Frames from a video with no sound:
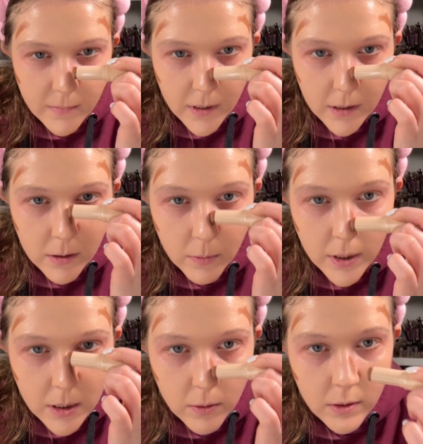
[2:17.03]
I guess we
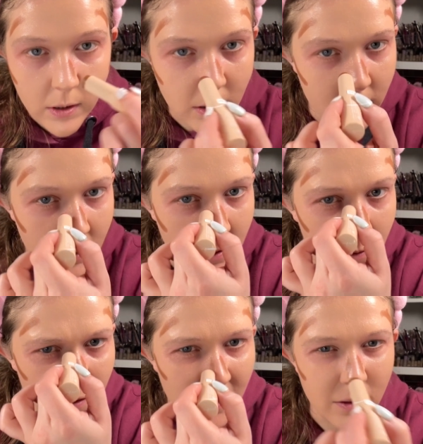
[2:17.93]
can do a little on the
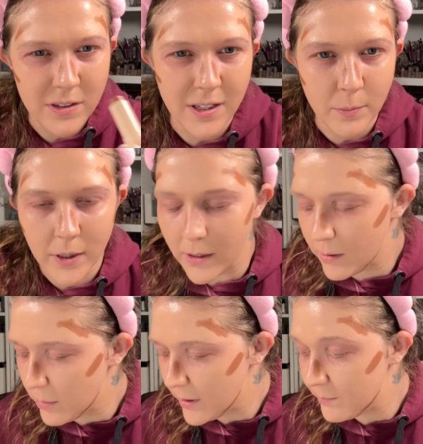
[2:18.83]
nose. I don't typically,
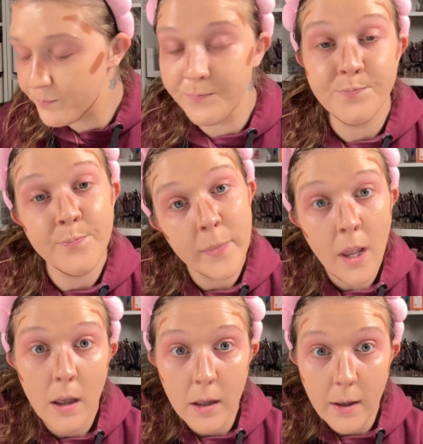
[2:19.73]
but
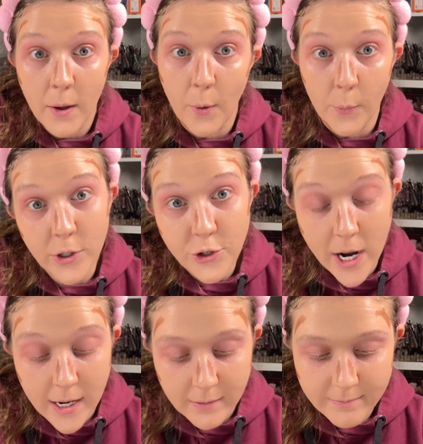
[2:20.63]
we'll try it.